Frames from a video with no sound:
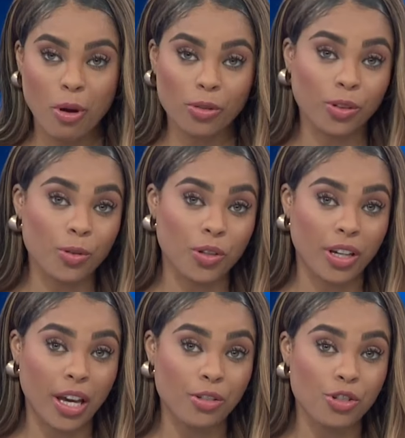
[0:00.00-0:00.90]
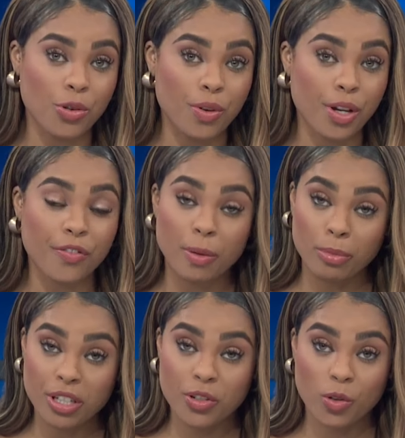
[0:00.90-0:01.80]
Martin Luther King Jr.
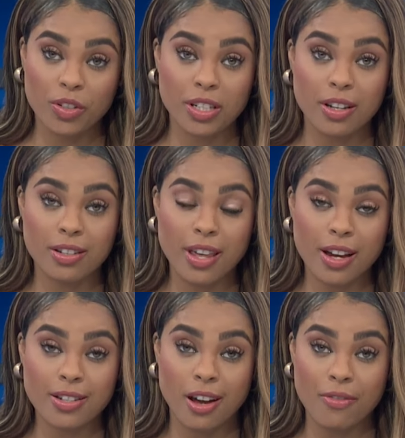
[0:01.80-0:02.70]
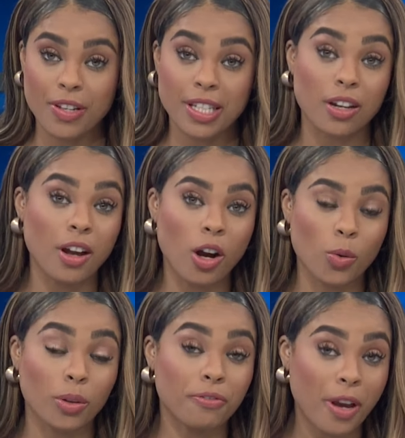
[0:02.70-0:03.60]
Family Services kicked off its
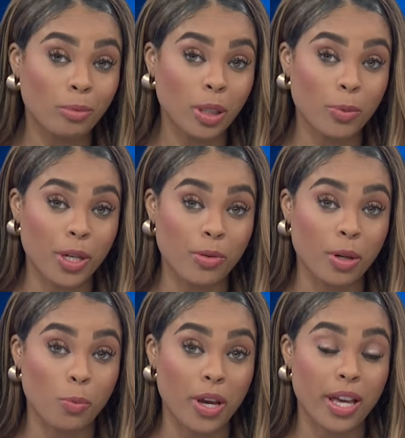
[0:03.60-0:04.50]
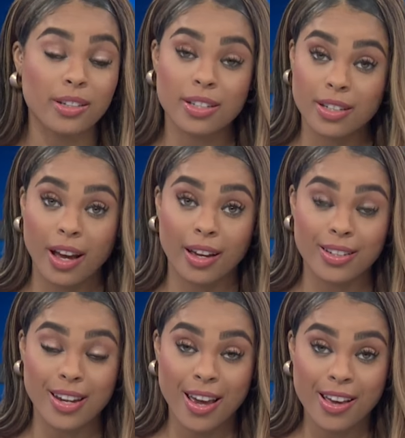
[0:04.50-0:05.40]
inaugural family reunion weekend
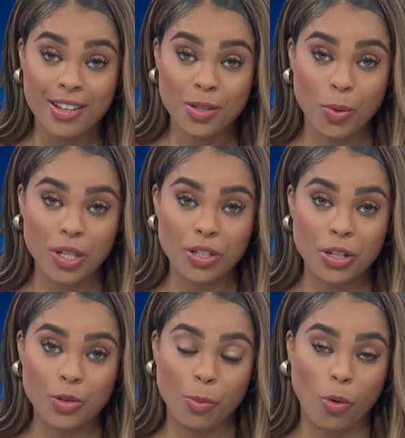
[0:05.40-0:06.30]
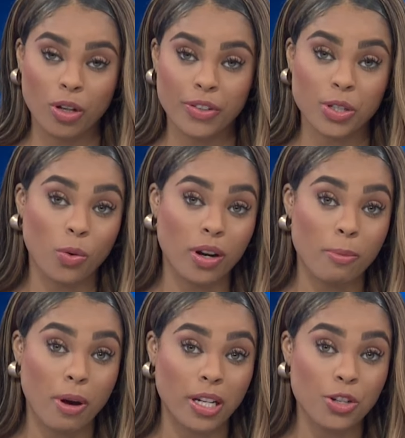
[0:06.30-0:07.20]
tonight. 22 News reporter
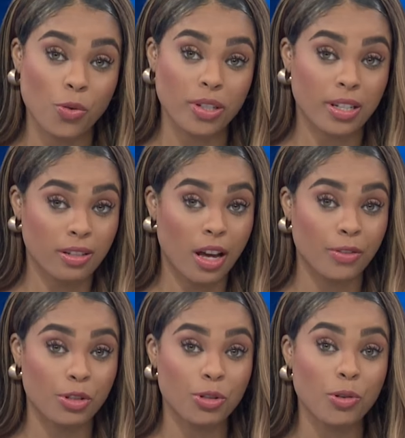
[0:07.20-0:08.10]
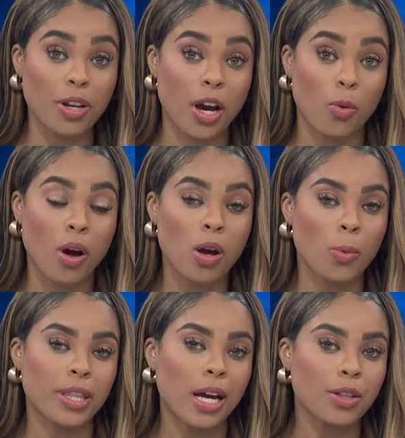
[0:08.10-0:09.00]
Victoria Buddy joins us live in studio
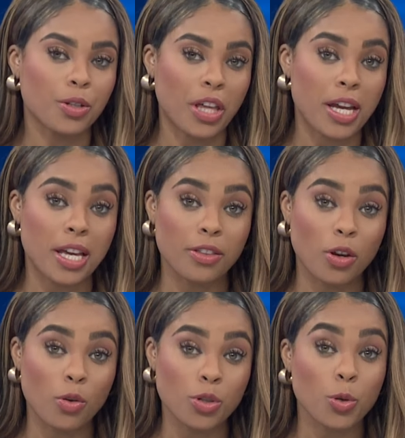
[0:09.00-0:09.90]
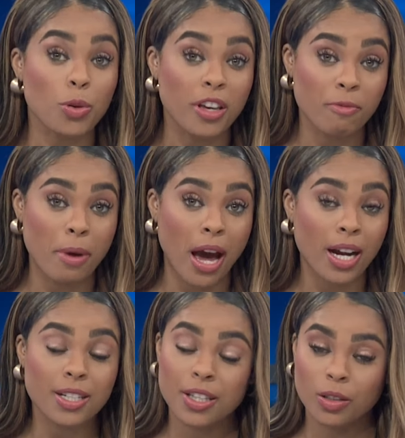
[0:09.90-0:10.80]
with how they're thanking those who give
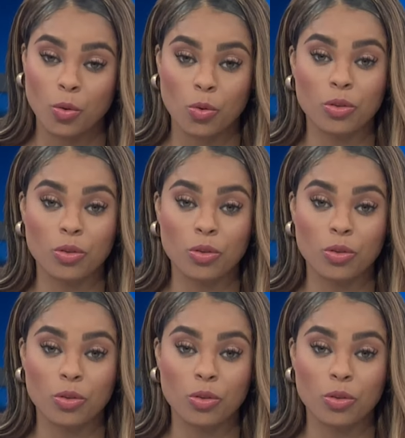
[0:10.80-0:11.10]
back to the local